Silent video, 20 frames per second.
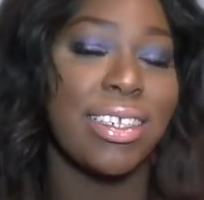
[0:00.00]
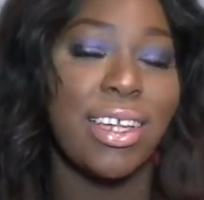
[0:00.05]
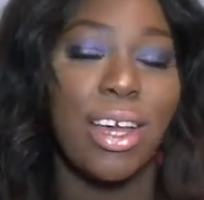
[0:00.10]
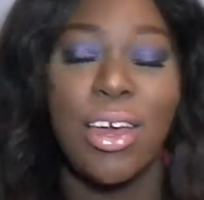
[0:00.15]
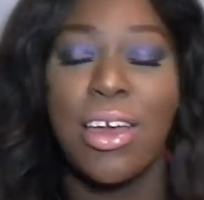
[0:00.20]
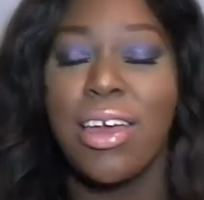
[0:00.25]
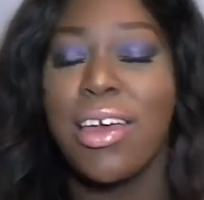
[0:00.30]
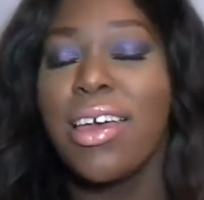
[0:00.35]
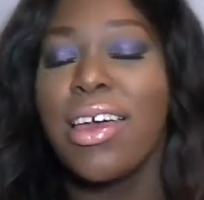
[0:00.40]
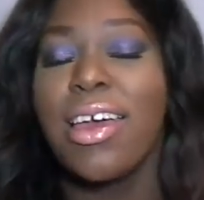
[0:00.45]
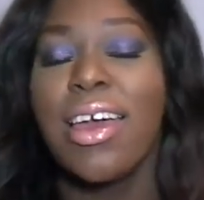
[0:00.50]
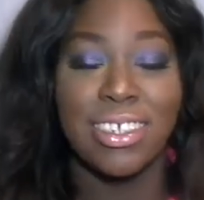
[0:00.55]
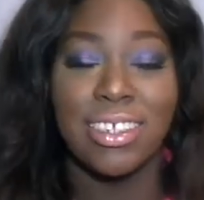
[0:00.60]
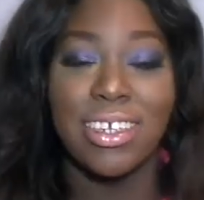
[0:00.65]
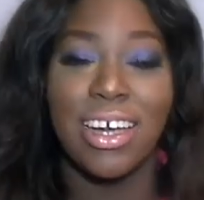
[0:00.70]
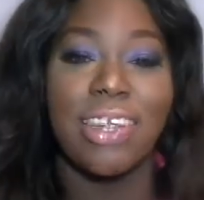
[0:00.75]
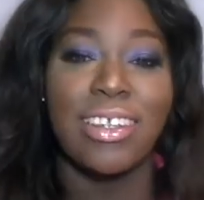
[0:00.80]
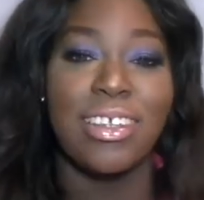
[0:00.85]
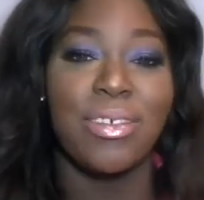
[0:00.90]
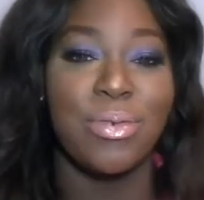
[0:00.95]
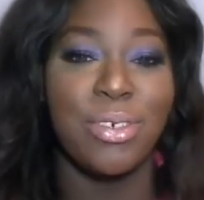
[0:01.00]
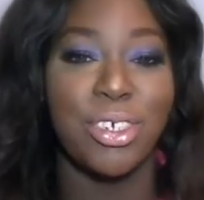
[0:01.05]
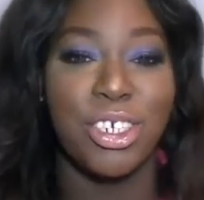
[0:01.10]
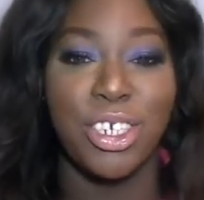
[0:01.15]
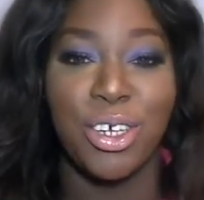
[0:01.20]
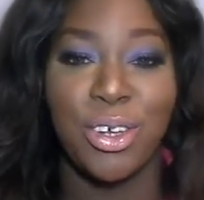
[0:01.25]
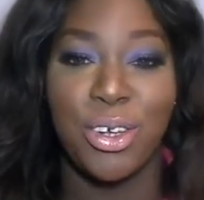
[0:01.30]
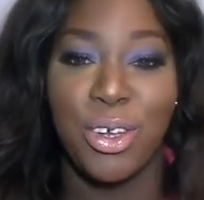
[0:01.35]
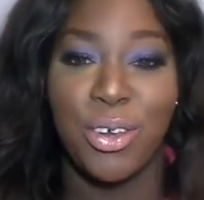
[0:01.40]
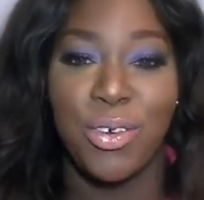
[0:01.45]
So the title will
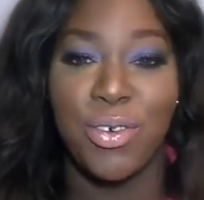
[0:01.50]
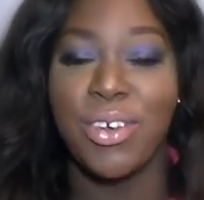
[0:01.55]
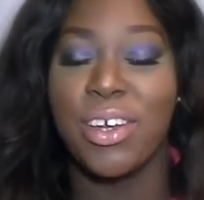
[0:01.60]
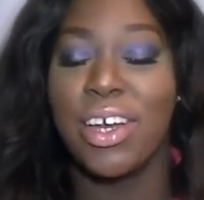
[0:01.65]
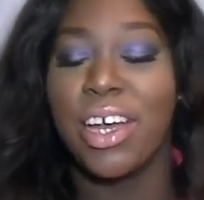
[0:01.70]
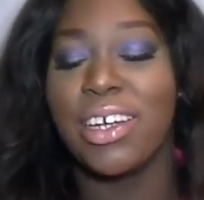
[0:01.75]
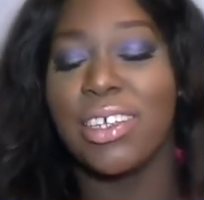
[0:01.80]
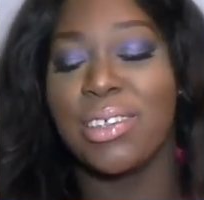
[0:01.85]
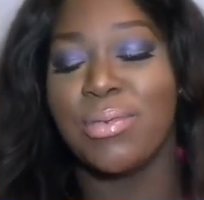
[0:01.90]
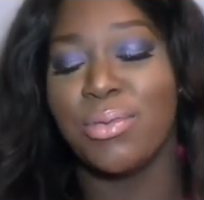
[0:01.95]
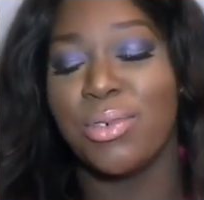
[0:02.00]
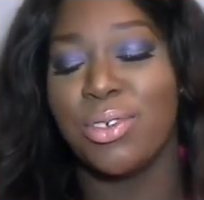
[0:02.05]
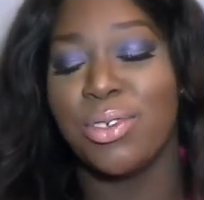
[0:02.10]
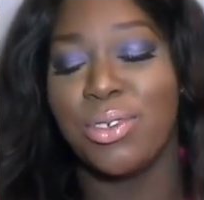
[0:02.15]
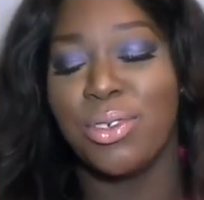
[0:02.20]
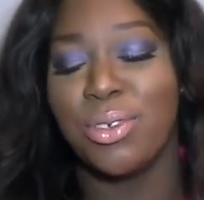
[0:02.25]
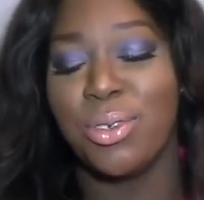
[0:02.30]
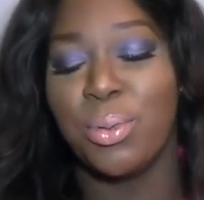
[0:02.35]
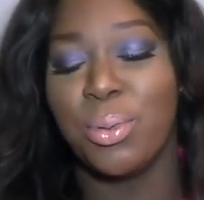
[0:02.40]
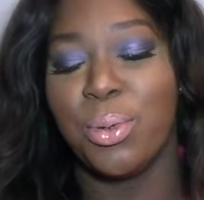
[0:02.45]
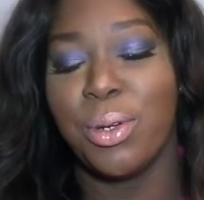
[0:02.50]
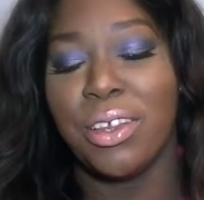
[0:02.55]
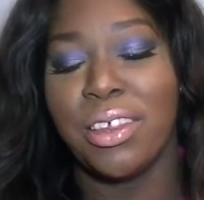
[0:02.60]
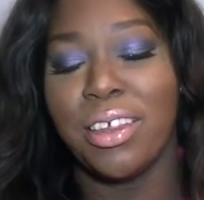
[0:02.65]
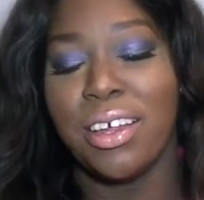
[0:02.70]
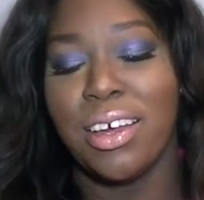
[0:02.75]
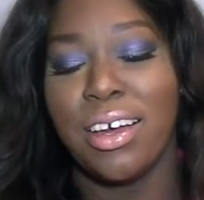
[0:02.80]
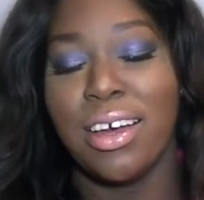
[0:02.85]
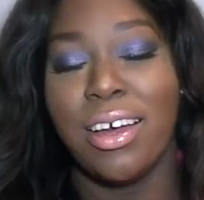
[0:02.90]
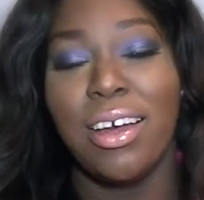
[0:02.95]
show you it has more to do
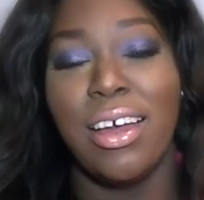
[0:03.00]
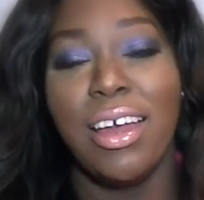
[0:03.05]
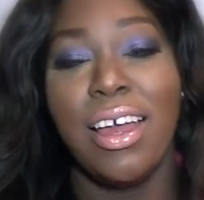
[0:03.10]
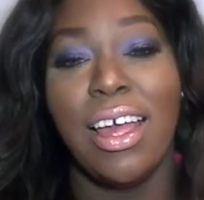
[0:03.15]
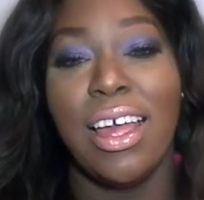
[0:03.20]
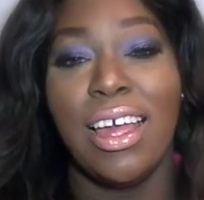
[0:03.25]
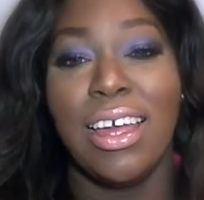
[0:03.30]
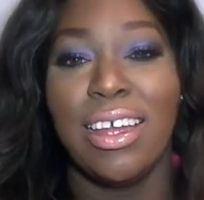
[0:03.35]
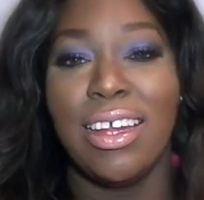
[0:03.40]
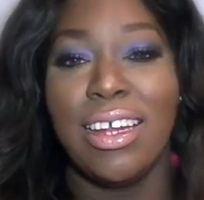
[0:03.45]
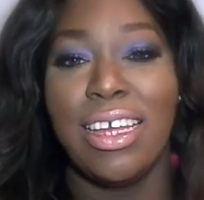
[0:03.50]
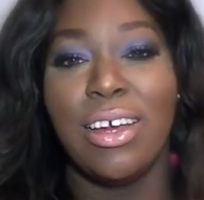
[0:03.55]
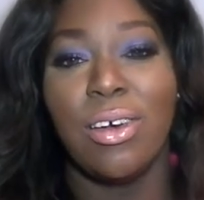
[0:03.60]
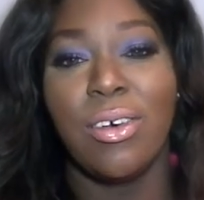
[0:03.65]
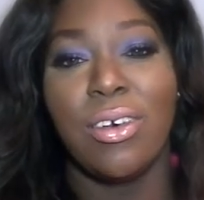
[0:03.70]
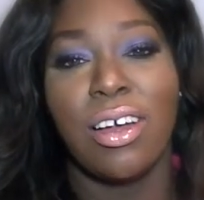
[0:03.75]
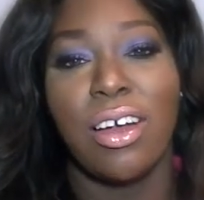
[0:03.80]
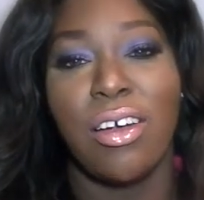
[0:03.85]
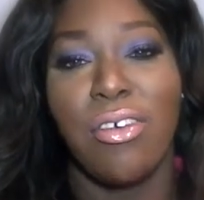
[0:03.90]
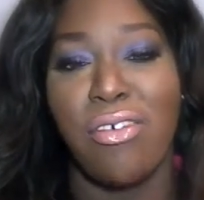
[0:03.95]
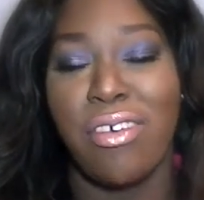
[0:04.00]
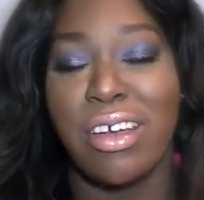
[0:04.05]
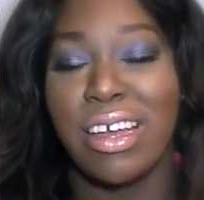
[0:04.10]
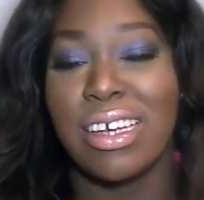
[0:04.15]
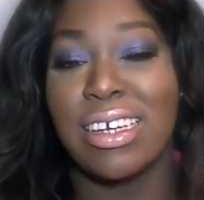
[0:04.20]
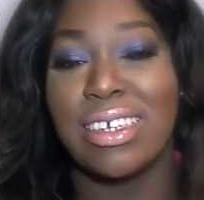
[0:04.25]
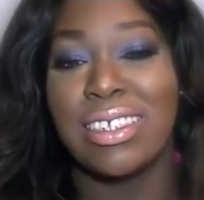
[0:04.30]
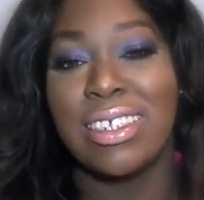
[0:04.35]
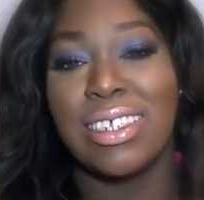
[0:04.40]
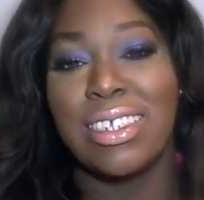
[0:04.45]
with a legal
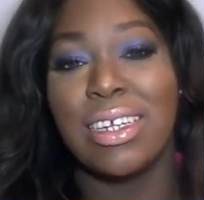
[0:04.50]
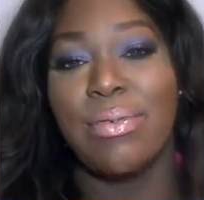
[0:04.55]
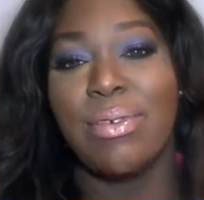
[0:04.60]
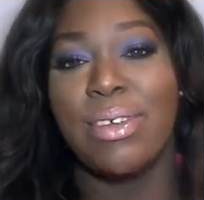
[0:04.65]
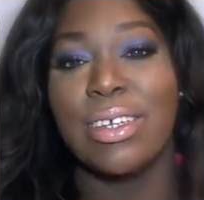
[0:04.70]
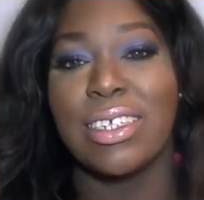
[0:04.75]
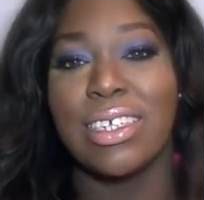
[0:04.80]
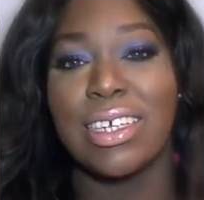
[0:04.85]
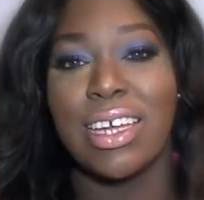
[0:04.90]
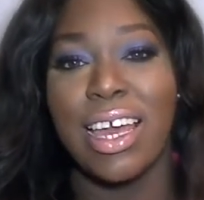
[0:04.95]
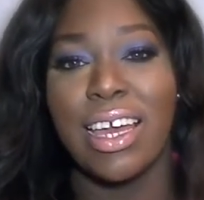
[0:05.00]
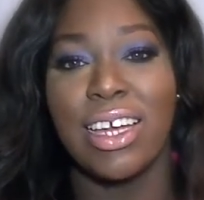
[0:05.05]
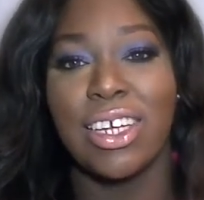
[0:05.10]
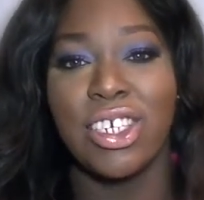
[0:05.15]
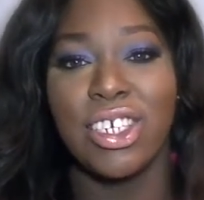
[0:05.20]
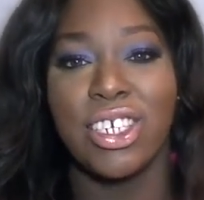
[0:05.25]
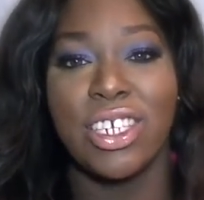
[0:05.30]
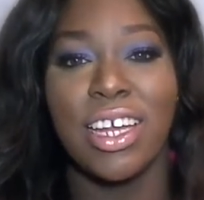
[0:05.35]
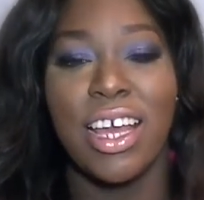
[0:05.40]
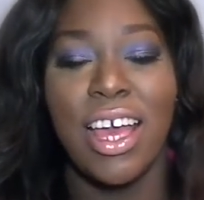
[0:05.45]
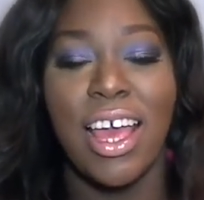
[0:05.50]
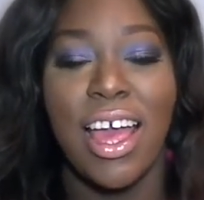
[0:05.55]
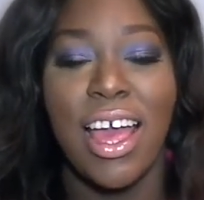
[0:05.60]
career and civil litigation,